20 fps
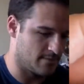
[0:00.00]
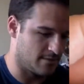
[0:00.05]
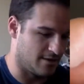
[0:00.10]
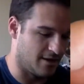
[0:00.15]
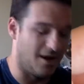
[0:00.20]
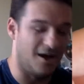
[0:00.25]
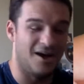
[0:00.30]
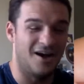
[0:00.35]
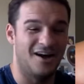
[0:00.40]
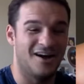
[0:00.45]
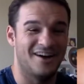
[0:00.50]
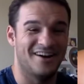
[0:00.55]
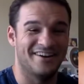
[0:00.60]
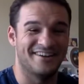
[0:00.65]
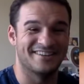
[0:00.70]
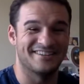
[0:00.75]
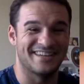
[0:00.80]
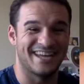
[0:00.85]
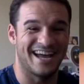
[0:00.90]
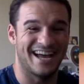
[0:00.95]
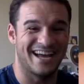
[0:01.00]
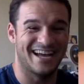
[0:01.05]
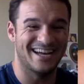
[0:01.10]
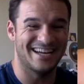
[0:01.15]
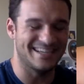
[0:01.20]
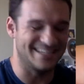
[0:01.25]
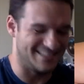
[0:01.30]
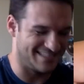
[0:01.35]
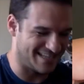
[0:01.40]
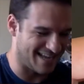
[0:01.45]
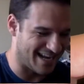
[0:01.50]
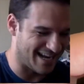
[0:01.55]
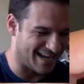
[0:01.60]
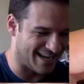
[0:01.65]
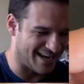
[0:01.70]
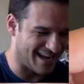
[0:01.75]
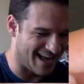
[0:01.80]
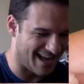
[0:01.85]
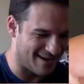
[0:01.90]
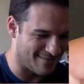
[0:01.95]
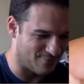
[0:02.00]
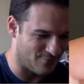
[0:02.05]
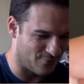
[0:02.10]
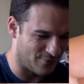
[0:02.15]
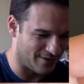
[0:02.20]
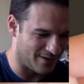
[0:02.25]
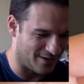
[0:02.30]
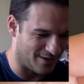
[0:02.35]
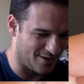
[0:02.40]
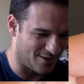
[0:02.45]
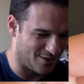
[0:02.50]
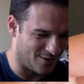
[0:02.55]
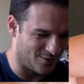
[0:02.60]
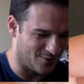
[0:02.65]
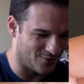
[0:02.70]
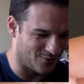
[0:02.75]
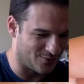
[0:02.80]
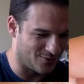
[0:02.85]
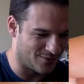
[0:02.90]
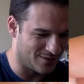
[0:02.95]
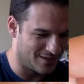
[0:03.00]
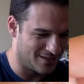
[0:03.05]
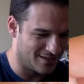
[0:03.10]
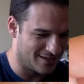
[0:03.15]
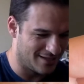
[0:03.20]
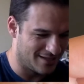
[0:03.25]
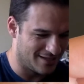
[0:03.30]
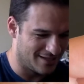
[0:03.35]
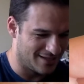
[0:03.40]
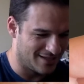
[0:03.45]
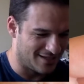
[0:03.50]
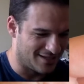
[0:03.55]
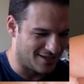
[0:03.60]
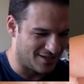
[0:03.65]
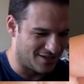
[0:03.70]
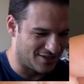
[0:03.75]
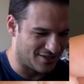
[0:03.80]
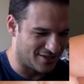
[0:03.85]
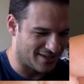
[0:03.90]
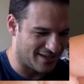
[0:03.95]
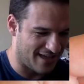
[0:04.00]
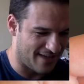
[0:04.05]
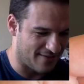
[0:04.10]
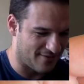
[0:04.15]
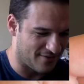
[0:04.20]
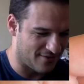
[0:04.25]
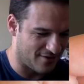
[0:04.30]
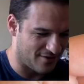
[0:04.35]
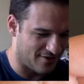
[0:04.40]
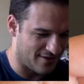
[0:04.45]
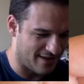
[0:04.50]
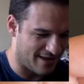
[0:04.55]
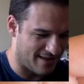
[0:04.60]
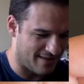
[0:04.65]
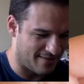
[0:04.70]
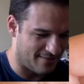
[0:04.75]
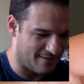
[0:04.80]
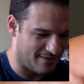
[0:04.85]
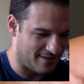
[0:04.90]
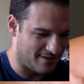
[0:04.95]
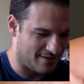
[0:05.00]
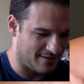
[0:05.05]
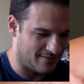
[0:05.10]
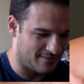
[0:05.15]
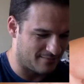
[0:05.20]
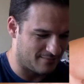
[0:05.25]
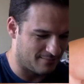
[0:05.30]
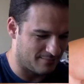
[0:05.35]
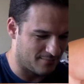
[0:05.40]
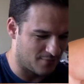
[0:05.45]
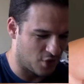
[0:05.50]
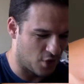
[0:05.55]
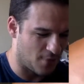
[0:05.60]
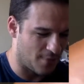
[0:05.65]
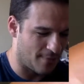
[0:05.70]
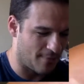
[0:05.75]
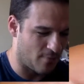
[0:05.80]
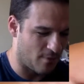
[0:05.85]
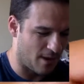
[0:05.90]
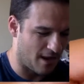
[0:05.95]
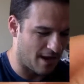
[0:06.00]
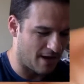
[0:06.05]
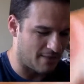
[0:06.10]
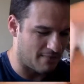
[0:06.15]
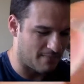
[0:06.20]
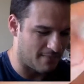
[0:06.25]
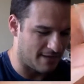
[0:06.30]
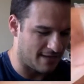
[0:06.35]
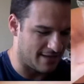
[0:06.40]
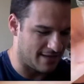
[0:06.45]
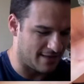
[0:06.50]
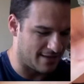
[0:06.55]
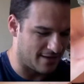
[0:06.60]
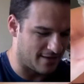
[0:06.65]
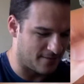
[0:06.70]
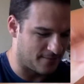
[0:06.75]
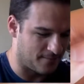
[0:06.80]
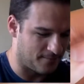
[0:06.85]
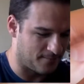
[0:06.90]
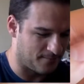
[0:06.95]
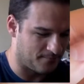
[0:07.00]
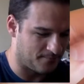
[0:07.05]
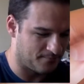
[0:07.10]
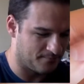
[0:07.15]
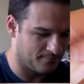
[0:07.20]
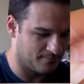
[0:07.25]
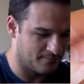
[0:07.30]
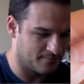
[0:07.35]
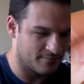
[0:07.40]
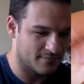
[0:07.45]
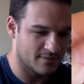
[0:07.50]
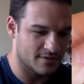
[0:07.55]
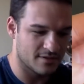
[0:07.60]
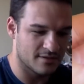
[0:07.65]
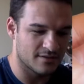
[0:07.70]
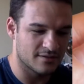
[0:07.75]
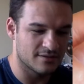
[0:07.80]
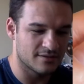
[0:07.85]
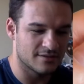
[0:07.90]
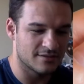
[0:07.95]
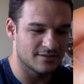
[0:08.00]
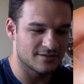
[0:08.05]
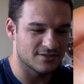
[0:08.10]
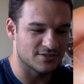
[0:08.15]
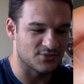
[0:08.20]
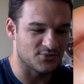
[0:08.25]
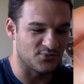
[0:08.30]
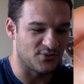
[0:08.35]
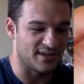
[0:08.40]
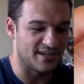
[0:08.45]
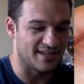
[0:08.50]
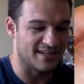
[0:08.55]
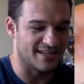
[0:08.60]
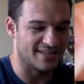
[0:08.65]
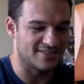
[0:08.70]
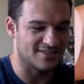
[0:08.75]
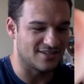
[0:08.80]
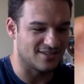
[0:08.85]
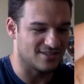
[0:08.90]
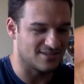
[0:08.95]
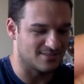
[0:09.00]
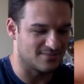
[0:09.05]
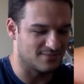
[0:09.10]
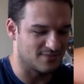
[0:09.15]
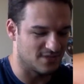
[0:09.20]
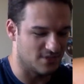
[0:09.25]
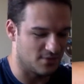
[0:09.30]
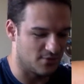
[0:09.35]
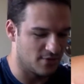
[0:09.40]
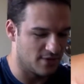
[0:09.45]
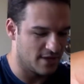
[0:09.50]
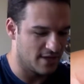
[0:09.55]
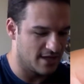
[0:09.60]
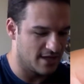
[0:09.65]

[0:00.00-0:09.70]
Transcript: Ah, nice. Got a 9.0 on the Kevin Garnett, Kobe Bryant mini there. Sweet. That's awesome. So